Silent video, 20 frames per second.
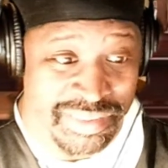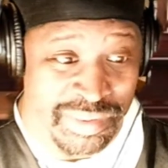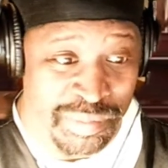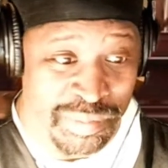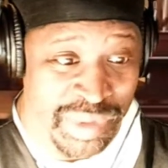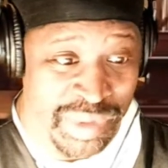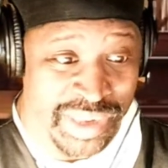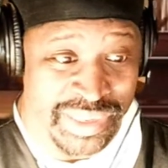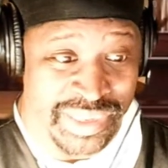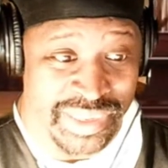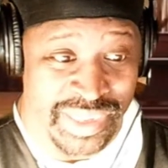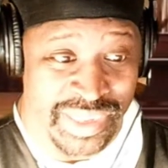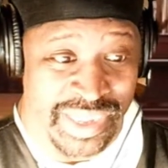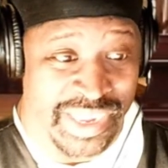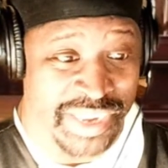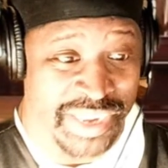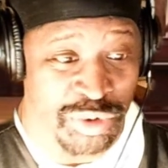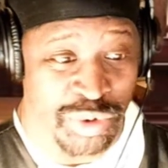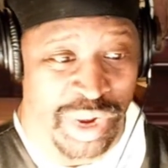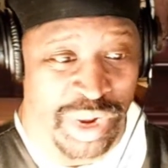some money
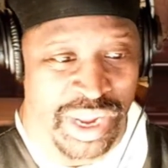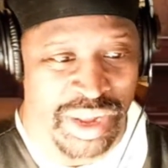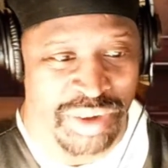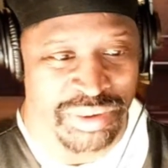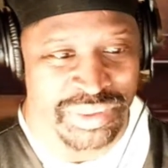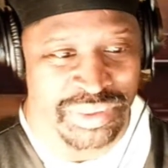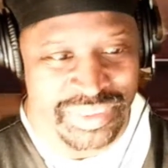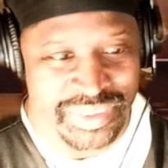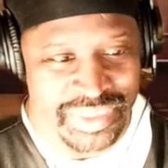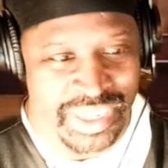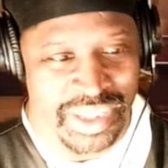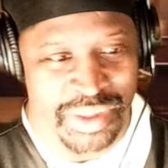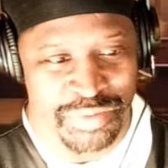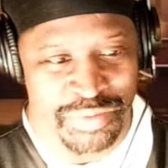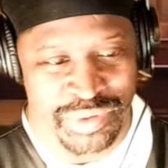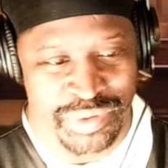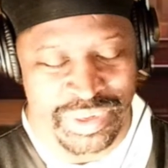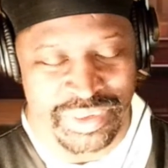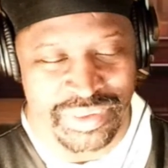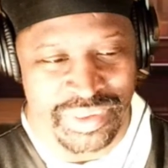laying around and
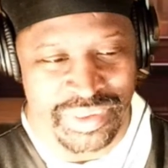stuff, and